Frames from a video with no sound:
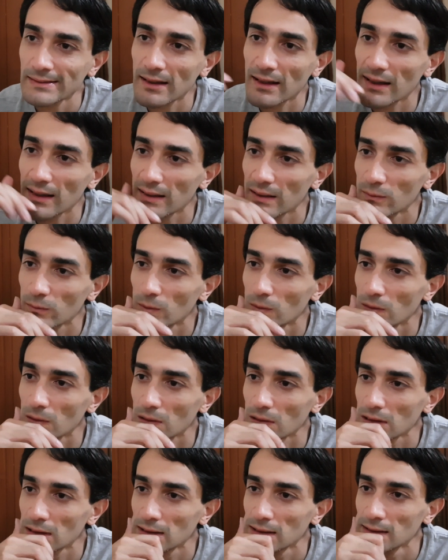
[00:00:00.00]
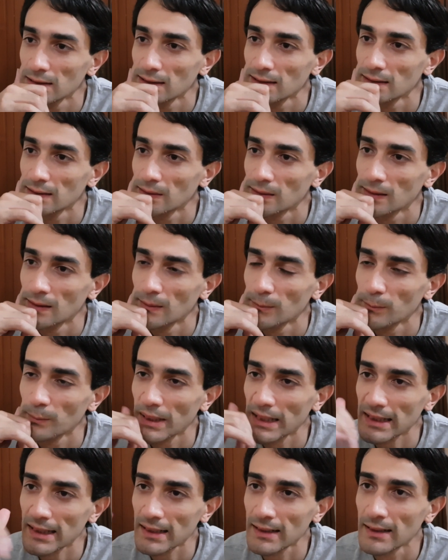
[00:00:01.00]
I walked
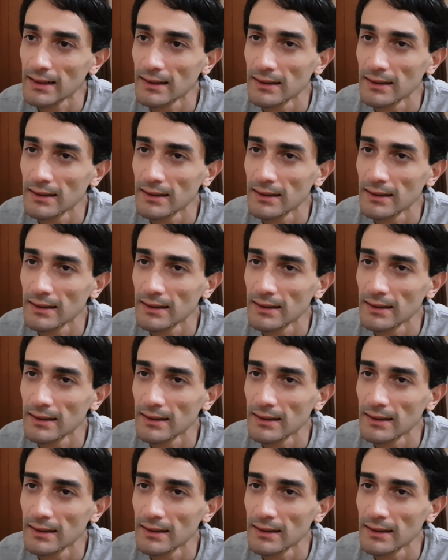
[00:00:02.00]
back,